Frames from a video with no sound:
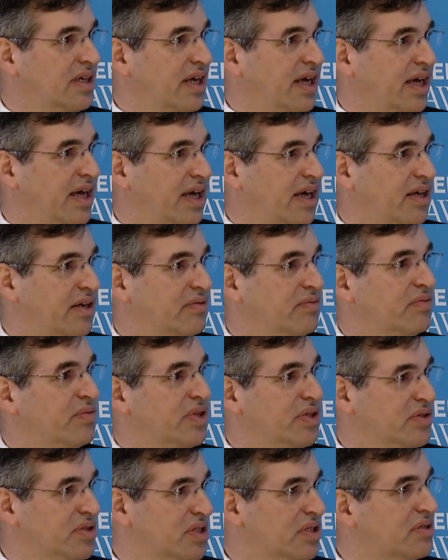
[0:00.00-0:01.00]
And
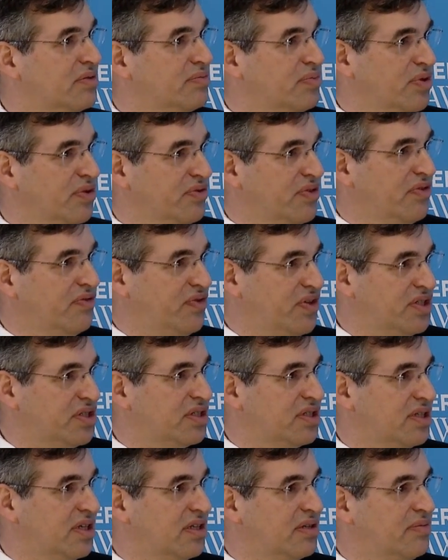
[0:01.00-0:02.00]
we use it to improve the
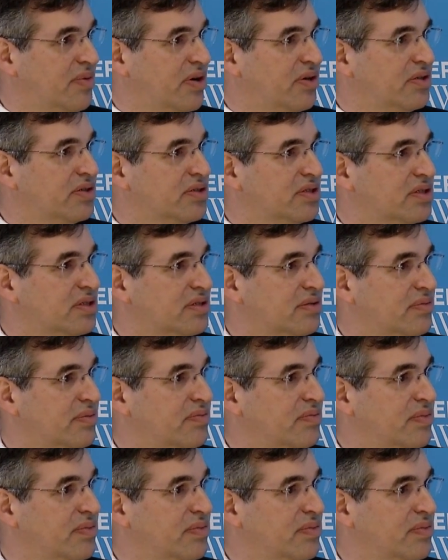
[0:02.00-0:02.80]
efficiency of the motors.